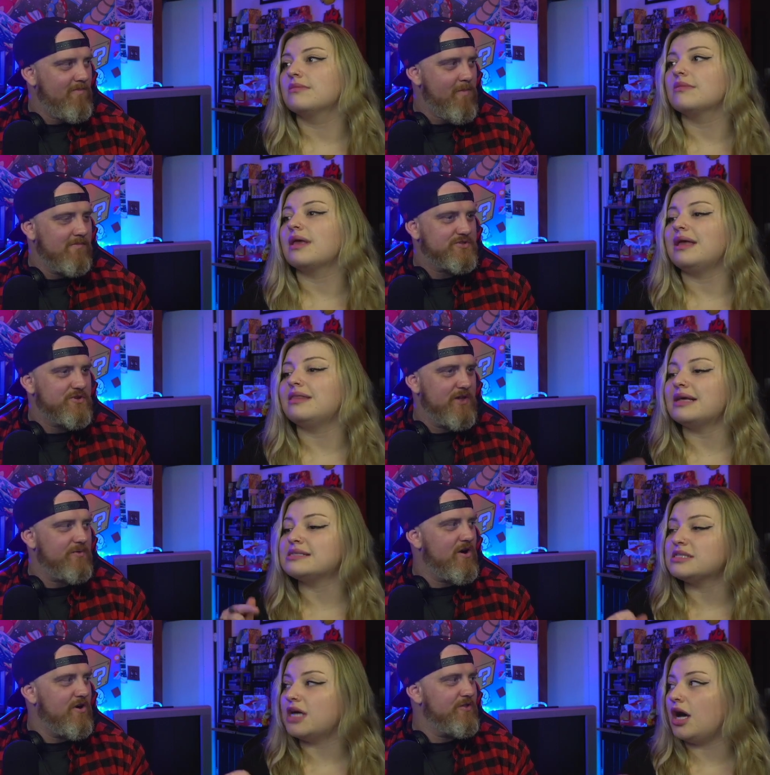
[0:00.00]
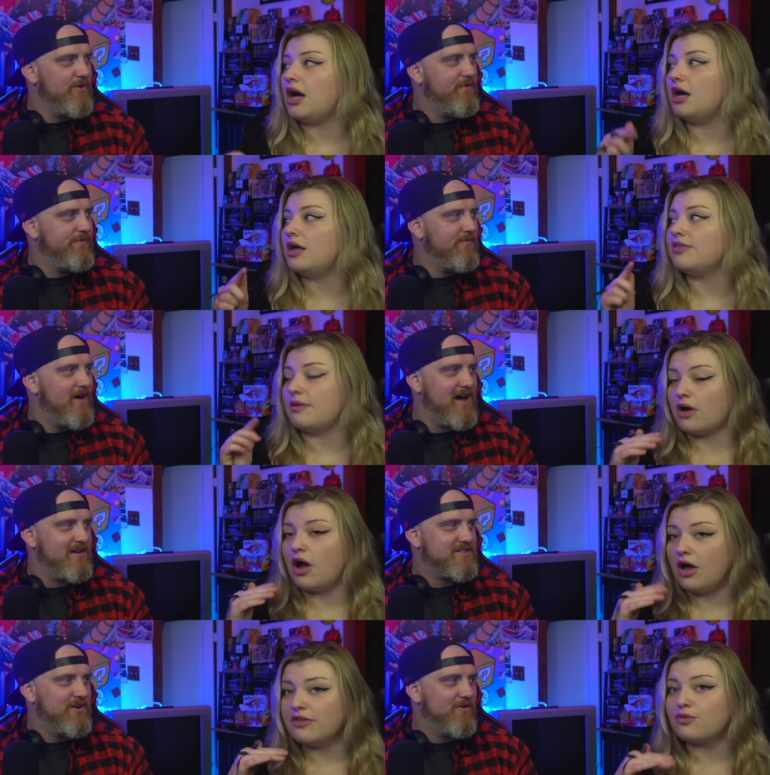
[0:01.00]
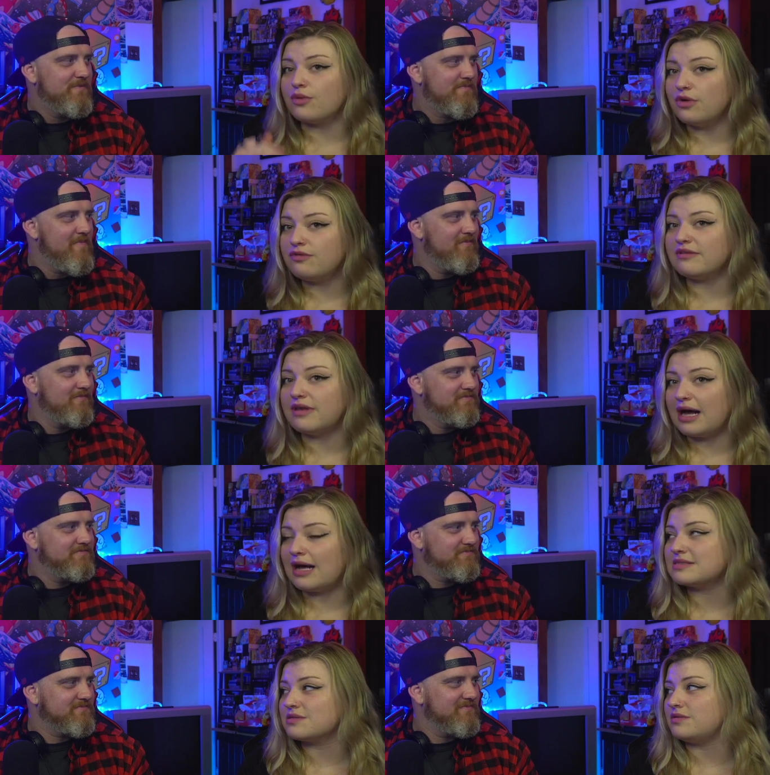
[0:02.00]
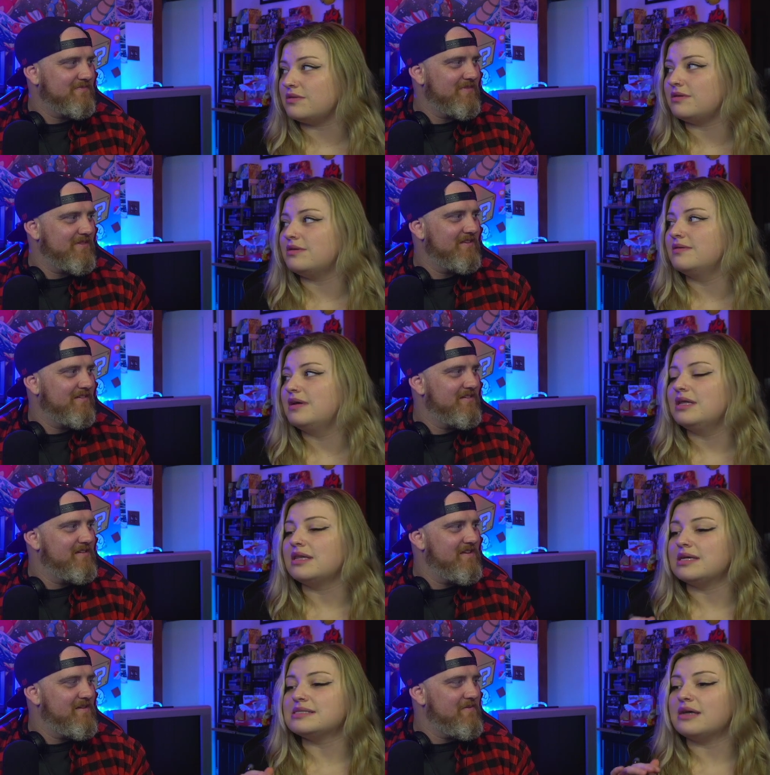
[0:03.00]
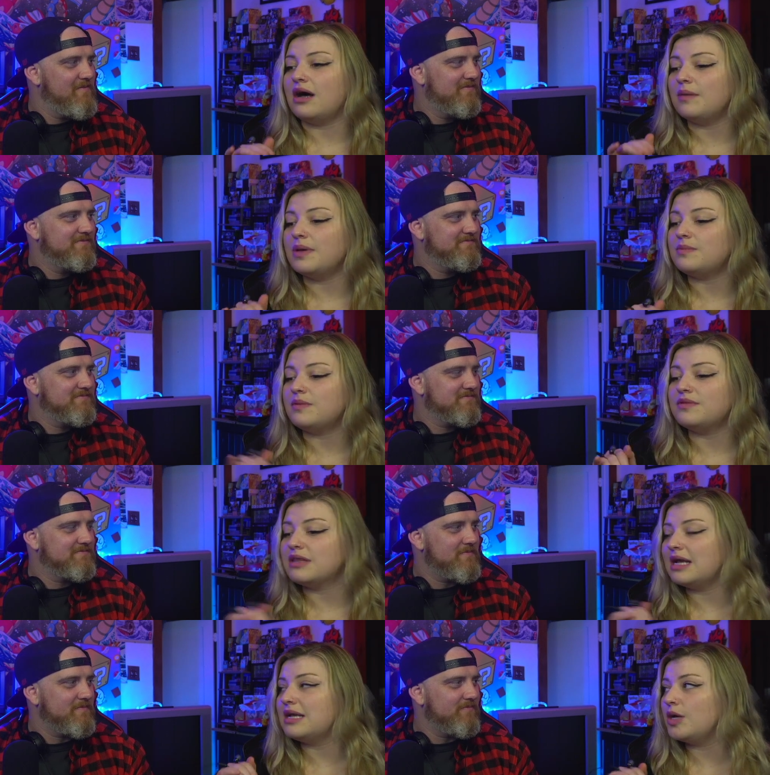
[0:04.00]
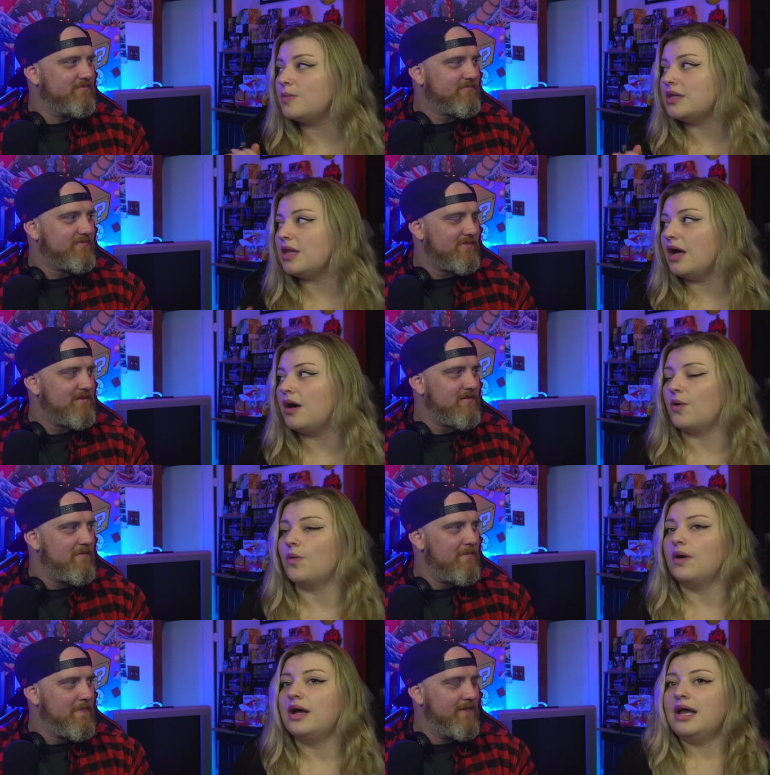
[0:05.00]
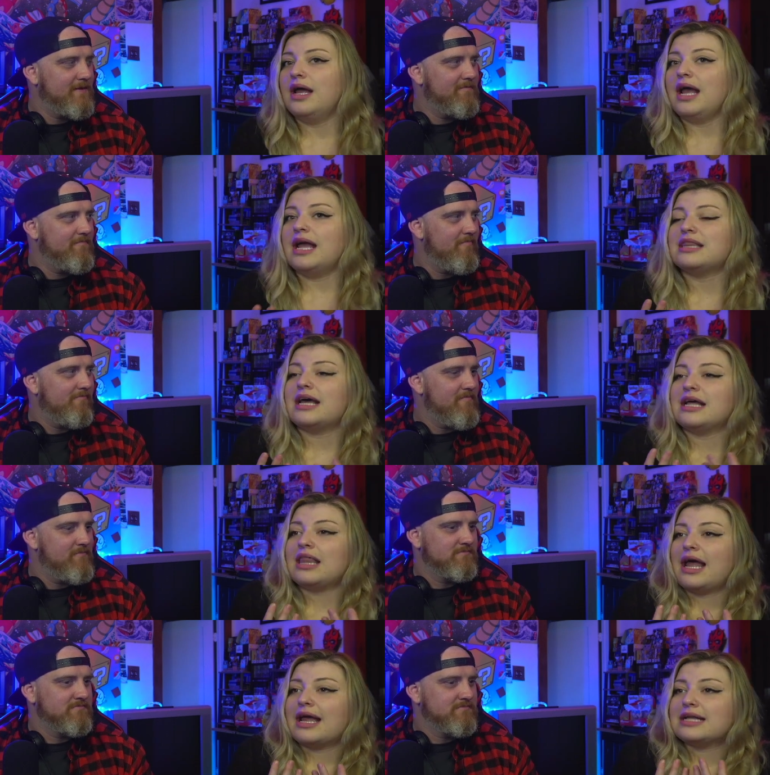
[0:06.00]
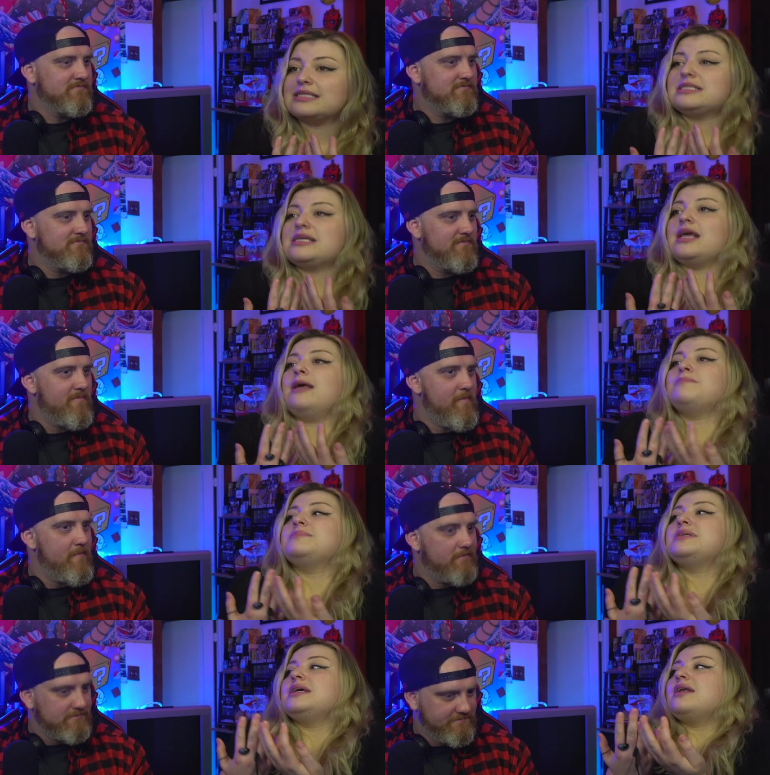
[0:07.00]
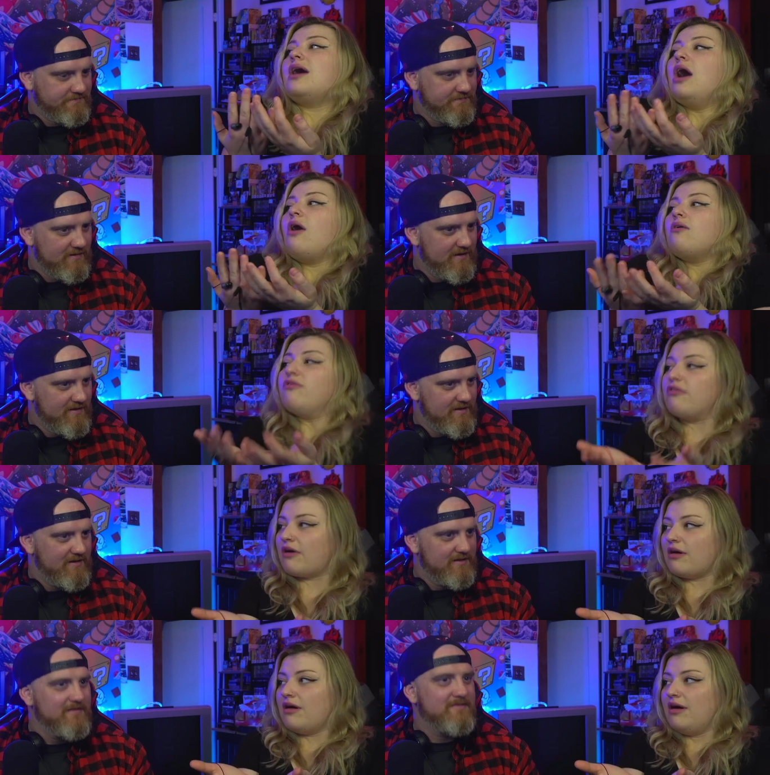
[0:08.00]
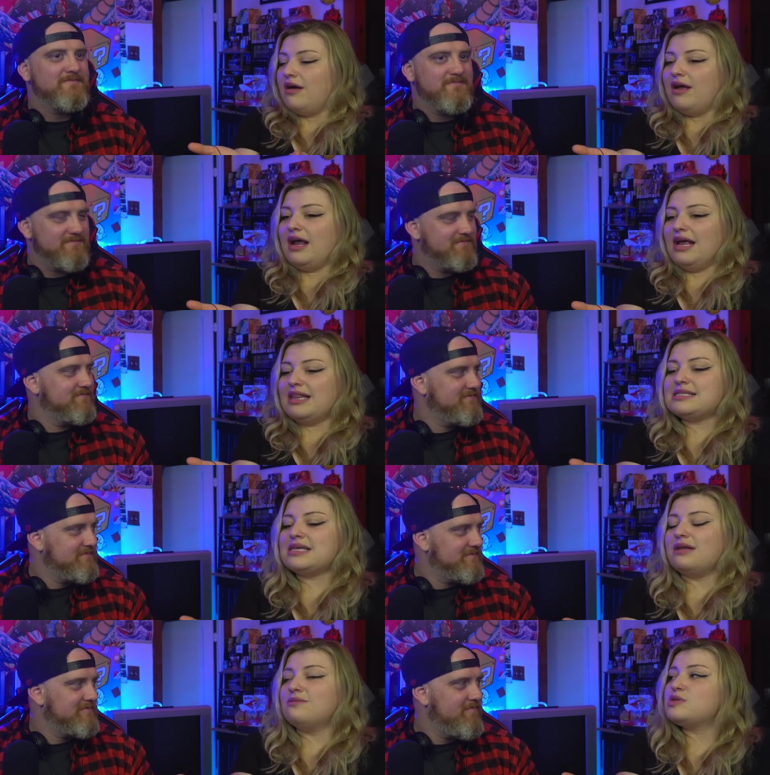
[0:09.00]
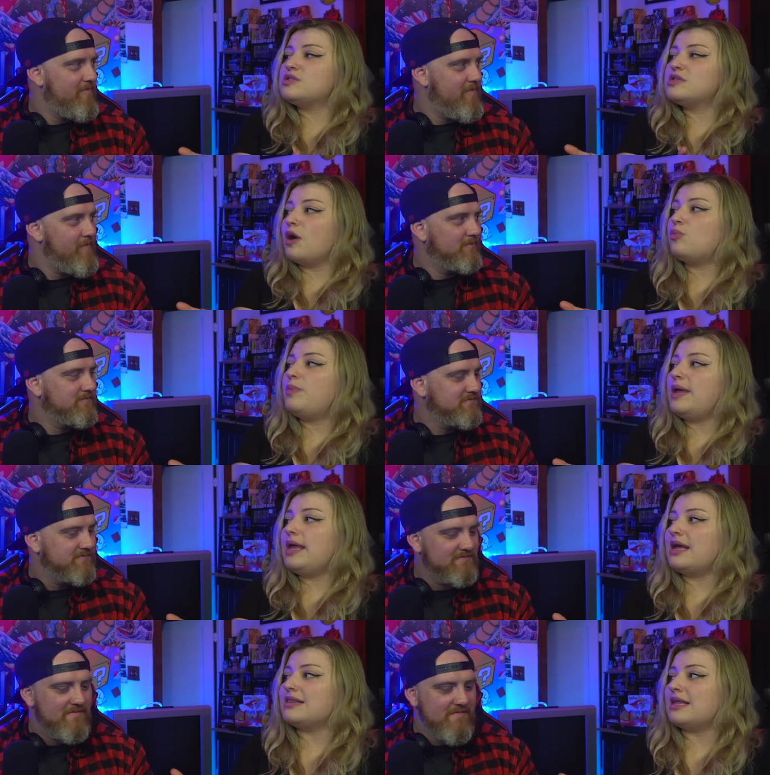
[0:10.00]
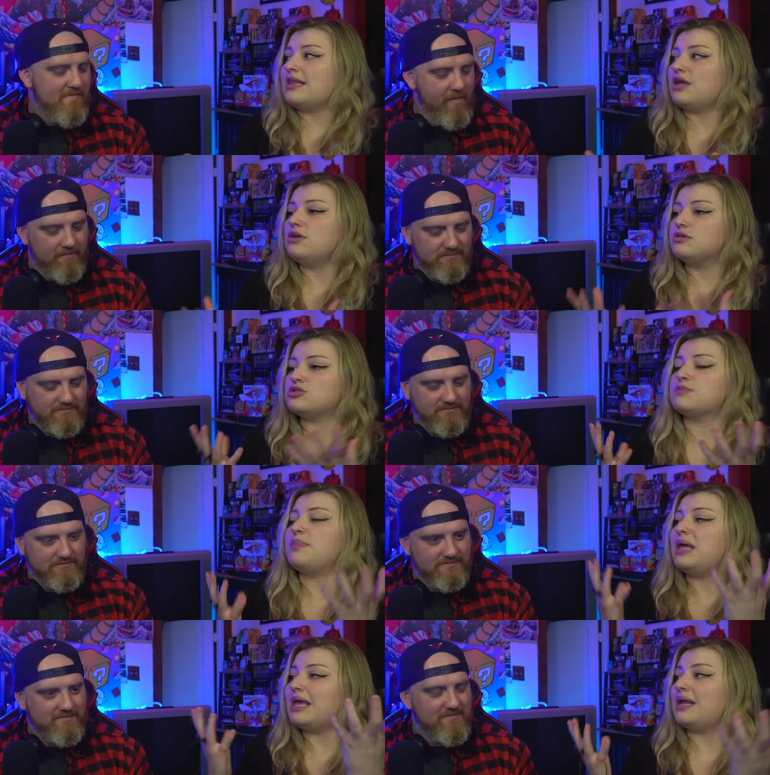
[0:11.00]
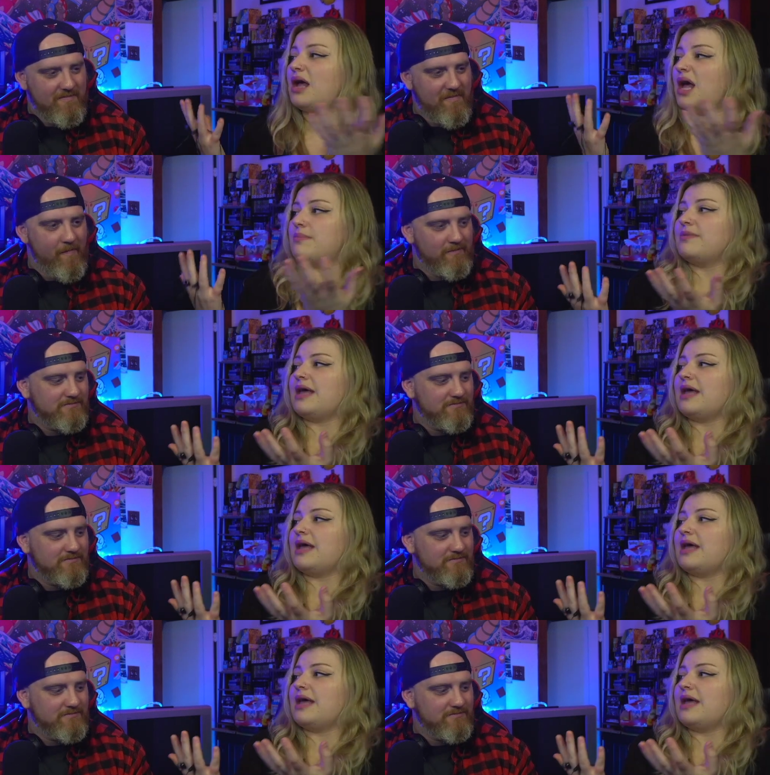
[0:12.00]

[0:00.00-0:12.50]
Speaker 1: And so they, they, were saw, on the roof of the high school. They were on the roof of the high school. They saw people that they knew below and they like tipped it over and they said it was so big that they couldn't just pick it up. They